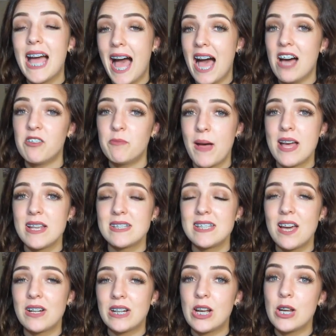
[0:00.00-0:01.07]
have passed
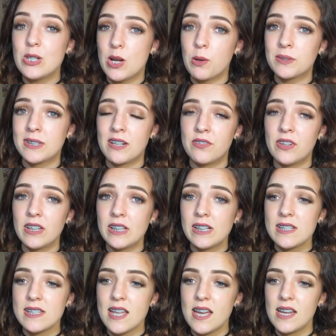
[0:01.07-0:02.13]
out and I know what that feeling
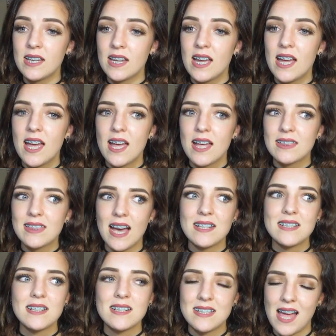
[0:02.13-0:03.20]
is like,
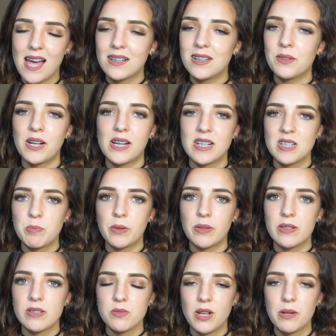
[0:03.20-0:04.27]
that's exactly what I
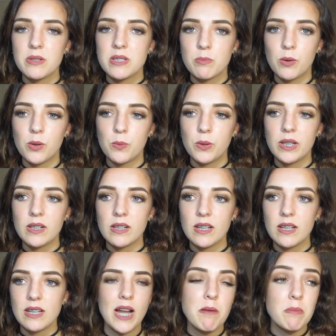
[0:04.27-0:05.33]
experienced when I would smoke weed.
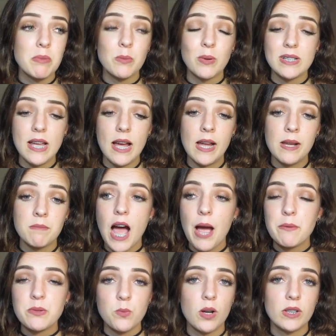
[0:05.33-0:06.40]
I remember one time I
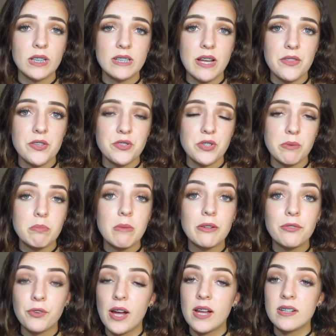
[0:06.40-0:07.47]
was walking down the street with my
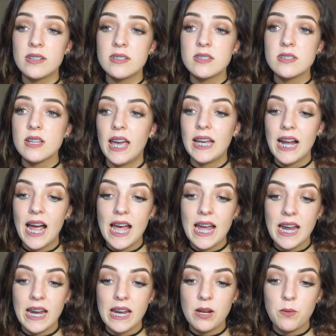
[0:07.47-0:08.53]
friends and
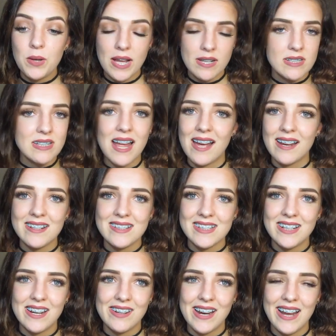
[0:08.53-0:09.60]
we had snacks
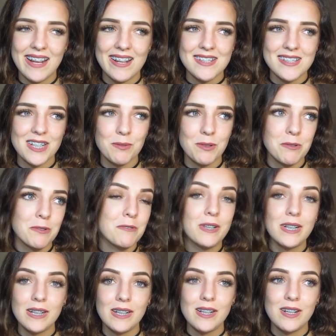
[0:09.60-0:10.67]
in our hands, like we were
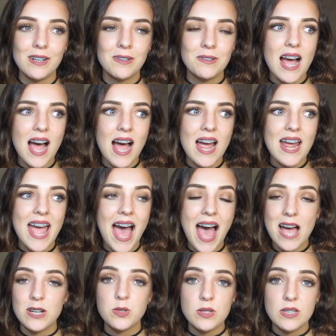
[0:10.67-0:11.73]
ready to go. I
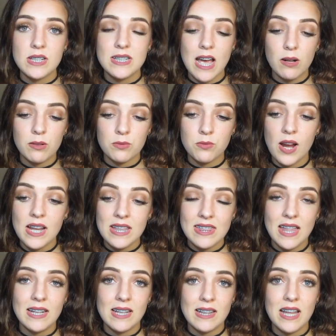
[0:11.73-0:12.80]
had to sit down right
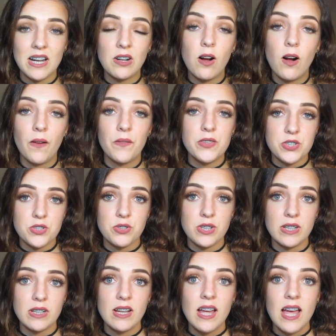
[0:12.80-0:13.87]
then and there on the
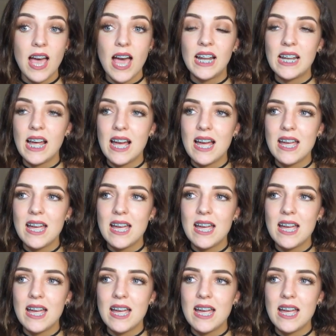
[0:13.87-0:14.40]
street. And